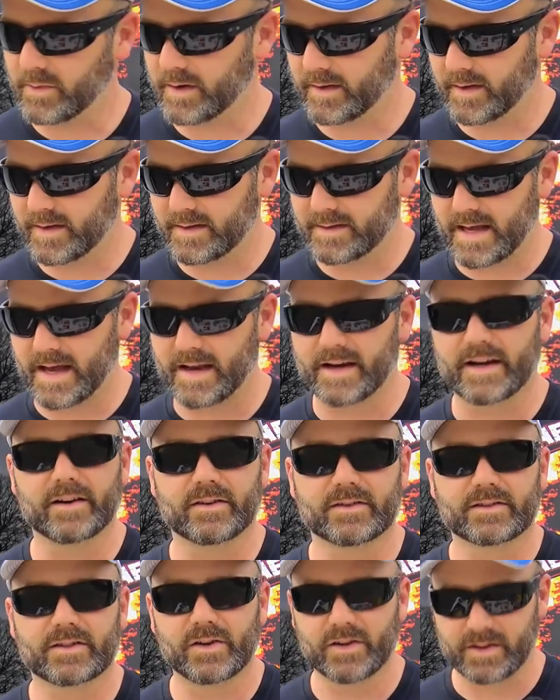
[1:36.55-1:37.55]
one of these out of
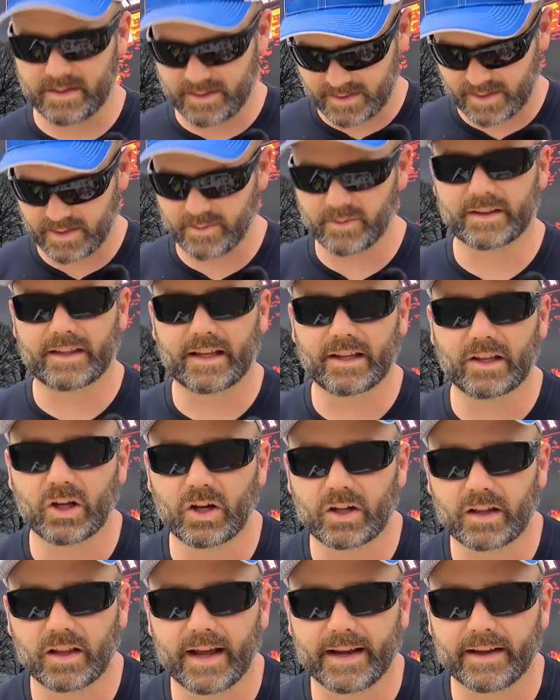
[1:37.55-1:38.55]
here so you can see what they
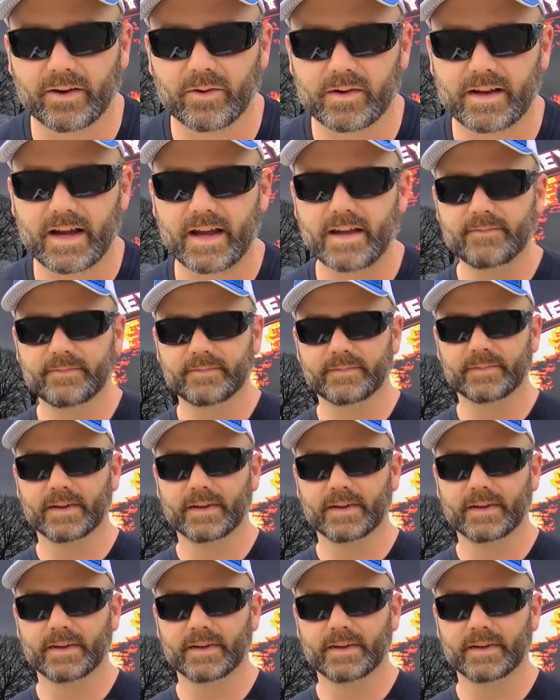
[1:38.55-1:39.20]
look like, okay?